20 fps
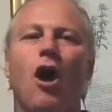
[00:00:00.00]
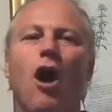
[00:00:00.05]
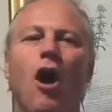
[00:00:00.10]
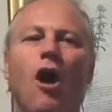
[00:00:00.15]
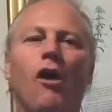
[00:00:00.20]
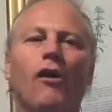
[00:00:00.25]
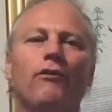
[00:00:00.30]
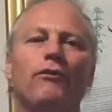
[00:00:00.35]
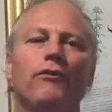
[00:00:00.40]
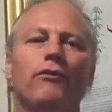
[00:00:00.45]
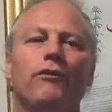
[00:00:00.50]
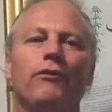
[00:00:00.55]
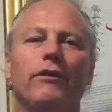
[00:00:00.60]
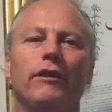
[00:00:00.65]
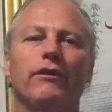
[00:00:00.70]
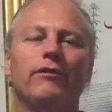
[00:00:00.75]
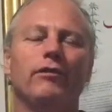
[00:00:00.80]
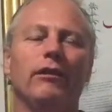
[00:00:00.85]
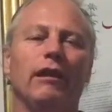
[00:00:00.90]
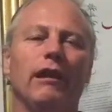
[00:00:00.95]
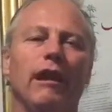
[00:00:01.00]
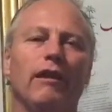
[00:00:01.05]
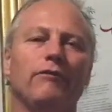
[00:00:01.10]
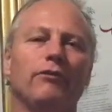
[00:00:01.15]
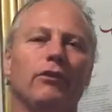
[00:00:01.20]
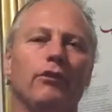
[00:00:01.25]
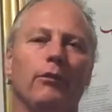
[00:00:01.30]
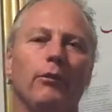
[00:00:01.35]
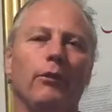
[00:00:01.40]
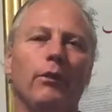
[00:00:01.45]
of this
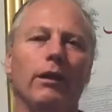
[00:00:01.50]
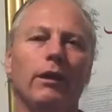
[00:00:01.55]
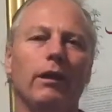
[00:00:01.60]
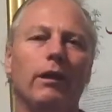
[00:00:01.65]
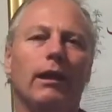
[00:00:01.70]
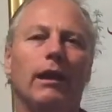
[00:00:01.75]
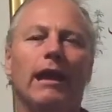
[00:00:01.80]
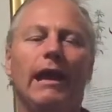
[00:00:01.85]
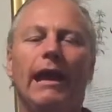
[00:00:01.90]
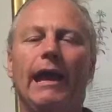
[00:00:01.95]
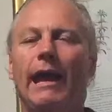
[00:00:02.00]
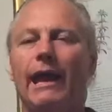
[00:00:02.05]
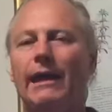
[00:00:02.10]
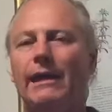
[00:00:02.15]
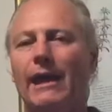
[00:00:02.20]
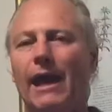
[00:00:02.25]
lavender oil and